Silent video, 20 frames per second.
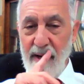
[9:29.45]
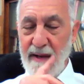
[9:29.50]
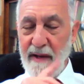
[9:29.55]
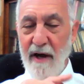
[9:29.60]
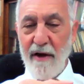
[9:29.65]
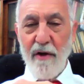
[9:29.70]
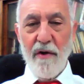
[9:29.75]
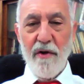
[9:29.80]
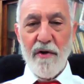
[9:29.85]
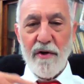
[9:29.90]

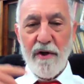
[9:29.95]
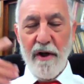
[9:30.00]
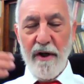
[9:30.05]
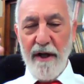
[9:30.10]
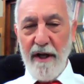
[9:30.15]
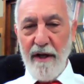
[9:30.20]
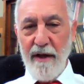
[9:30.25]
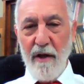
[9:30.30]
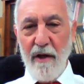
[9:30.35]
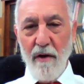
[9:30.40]
Now,
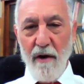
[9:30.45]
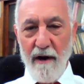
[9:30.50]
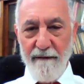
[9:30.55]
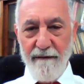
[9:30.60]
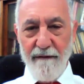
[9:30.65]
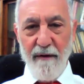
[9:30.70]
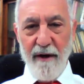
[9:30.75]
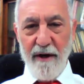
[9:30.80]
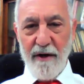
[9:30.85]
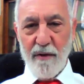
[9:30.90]
usually the
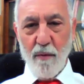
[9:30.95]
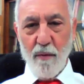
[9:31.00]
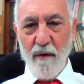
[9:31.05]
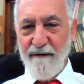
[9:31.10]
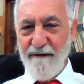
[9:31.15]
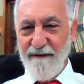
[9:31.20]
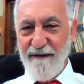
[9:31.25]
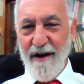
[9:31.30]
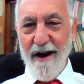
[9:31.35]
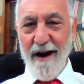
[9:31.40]
offerings
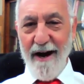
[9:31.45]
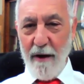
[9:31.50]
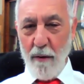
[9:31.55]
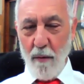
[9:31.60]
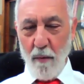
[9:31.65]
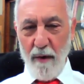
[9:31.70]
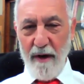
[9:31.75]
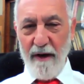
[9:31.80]
were fine